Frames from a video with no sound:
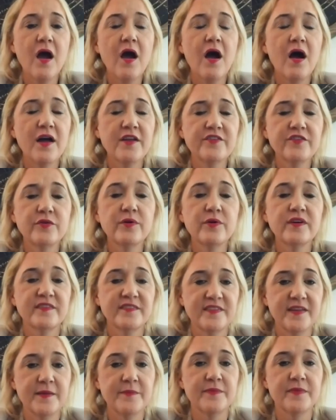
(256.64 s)
I do
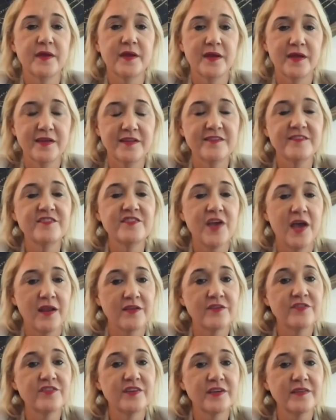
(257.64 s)
accept that it is
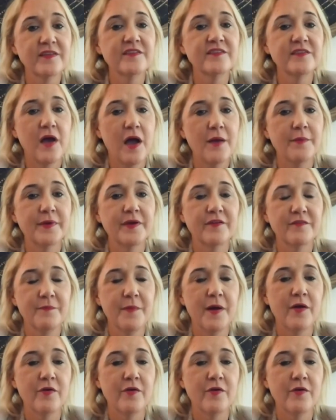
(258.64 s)
challenging, the timing of my